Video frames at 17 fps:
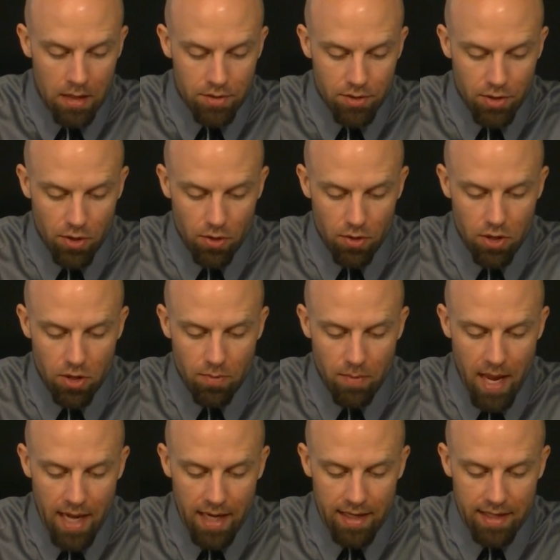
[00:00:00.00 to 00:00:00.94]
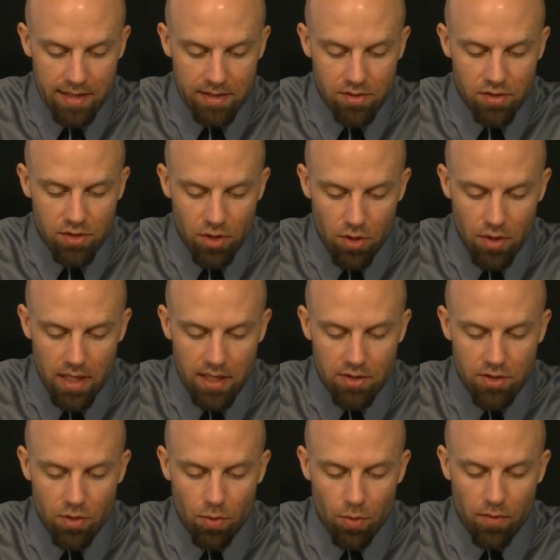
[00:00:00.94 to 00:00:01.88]
2, humanity's duty
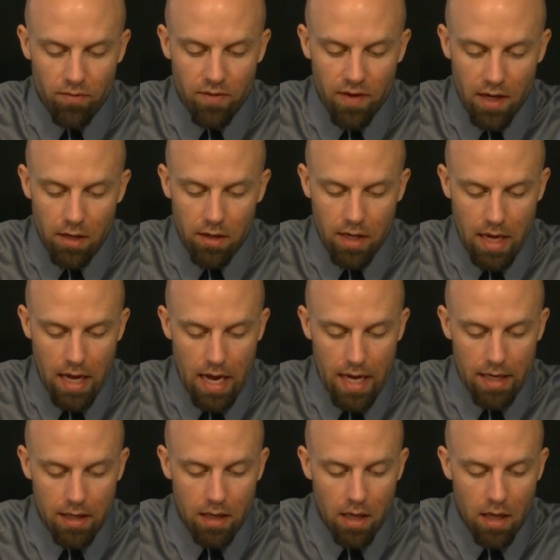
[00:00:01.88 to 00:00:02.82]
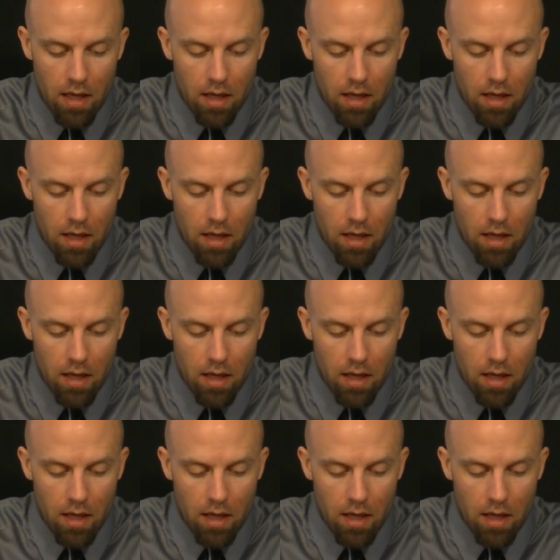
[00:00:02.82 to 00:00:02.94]
to revere God.